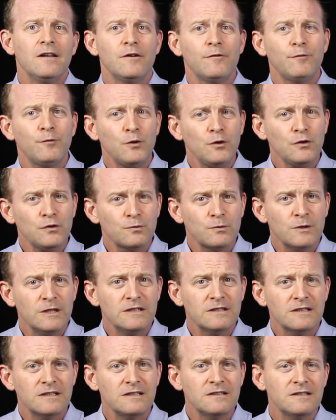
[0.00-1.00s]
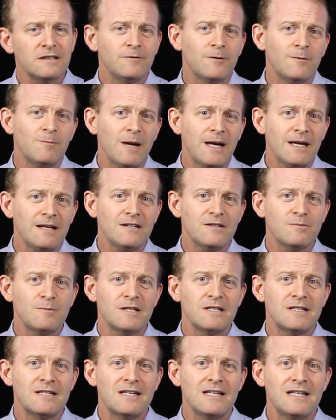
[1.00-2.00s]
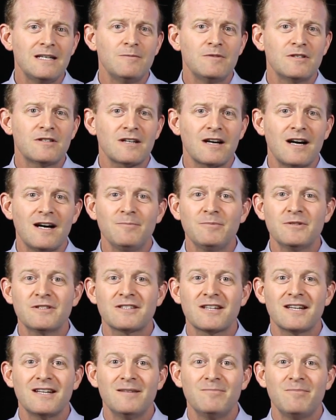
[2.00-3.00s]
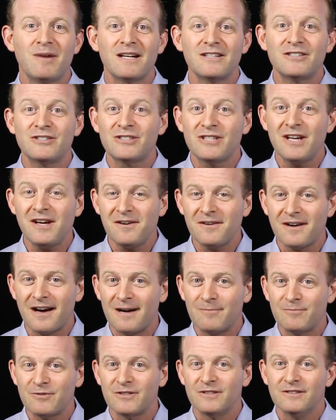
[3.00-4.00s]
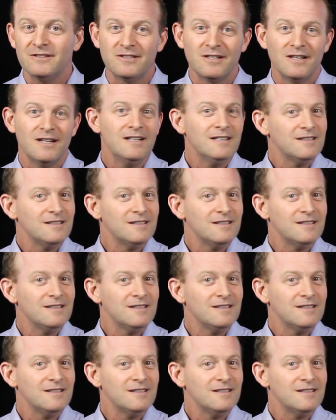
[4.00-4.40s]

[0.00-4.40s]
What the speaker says: The first reason is if a management team is compensated by share options,